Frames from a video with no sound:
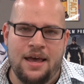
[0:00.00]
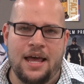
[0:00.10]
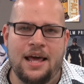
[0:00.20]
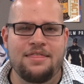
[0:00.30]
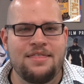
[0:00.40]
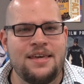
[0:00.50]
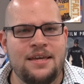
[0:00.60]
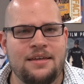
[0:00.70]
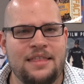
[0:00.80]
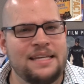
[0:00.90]
And I
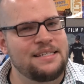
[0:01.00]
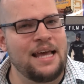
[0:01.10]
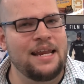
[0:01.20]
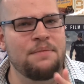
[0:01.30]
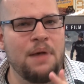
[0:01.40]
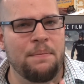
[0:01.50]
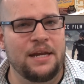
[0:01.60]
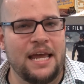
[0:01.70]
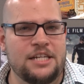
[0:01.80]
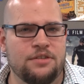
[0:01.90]
think they set him up
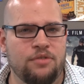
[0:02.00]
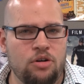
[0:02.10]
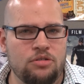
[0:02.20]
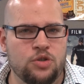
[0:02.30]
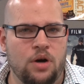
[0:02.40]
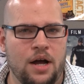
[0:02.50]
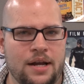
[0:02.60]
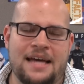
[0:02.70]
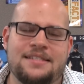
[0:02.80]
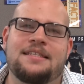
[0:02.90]
in Age of
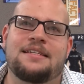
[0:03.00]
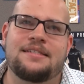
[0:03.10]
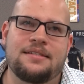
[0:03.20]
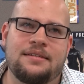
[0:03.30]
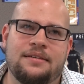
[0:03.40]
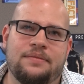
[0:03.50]
Ultron as this